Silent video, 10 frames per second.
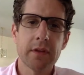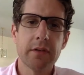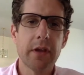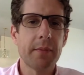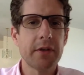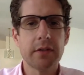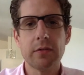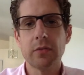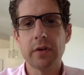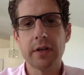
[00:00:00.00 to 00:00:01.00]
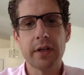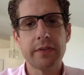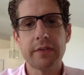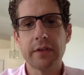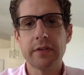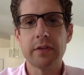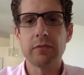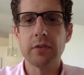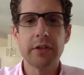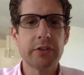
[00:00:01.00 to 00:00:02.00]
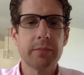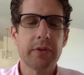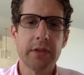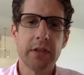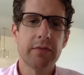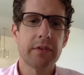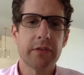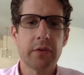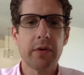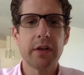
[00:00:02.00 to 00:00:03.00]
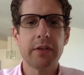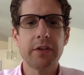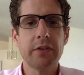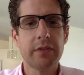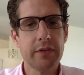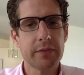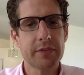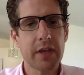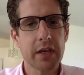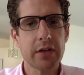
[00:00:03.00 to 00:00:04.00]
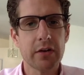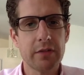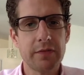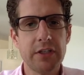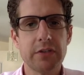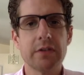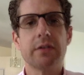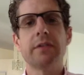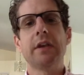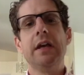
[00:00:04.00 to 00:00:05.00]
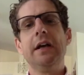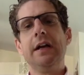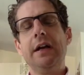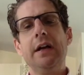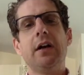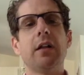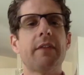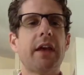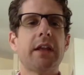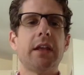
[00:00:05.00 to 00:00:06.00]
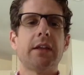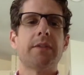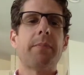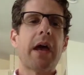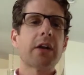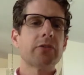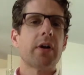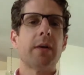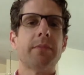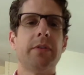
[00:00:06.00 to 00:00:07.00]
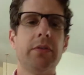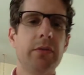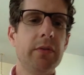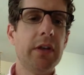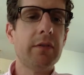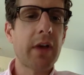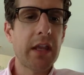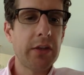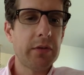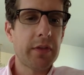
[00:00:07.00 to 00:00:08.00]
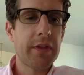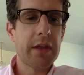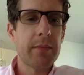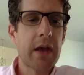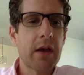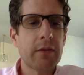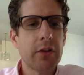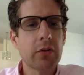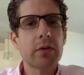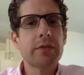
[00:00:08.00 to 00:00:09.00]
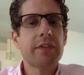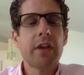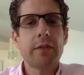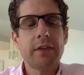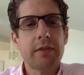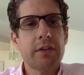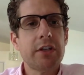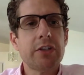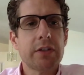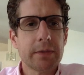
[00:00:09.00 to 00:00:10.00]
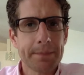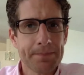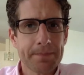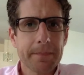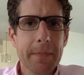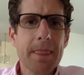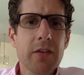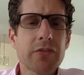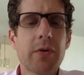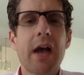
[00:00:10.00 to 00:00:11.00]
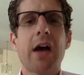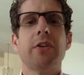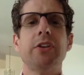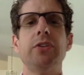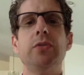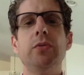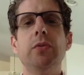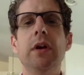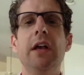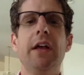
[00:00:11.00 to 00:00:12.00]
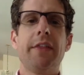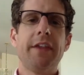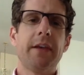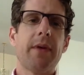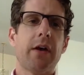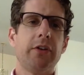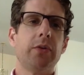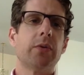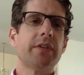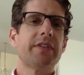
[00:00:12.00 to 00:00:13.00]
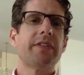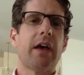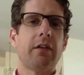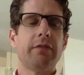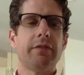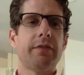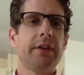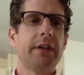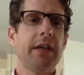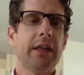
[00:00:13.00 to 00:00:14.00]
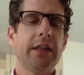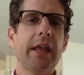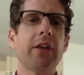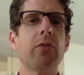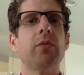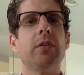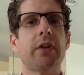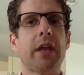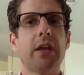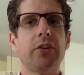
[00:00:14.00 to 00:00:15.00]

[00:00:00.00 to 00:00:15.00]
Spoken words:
a dominant organized sense of religion, belief, and so on. And then you see some secondary features. All of that, again, is backdrop to invite you to think about your own self-definition. So how do you think about yourself? And later we'll look at